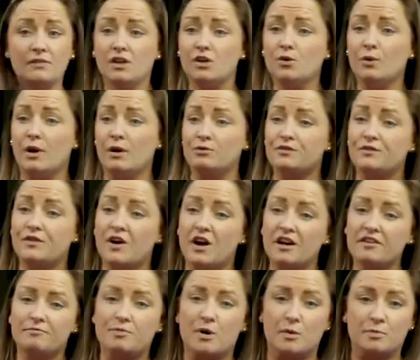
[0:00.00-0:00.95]
who owned
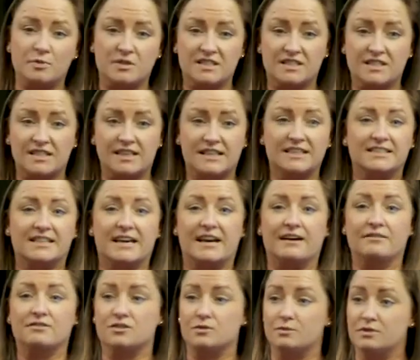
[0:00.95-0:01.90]
5 properties, and Leeds
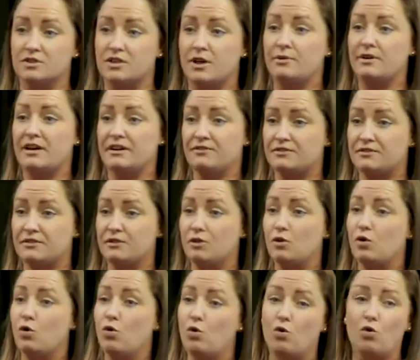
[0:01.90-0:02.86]
Council was going after
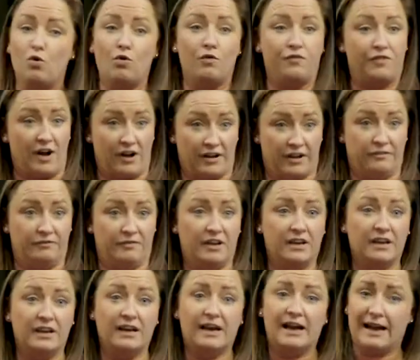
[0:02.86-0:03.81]
all 5
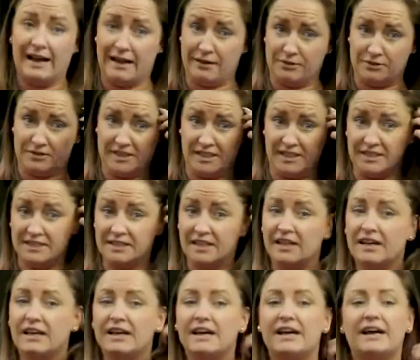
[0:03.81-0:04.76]
houses,
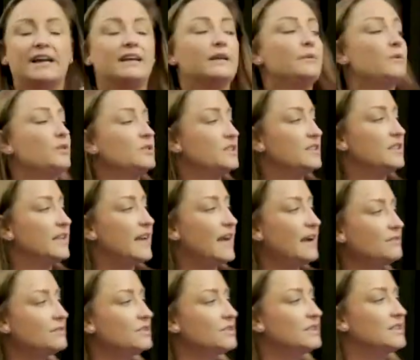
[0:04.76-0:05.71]
and he wanted the
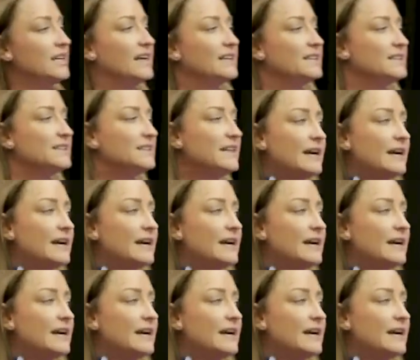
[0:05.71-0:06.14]
council tax.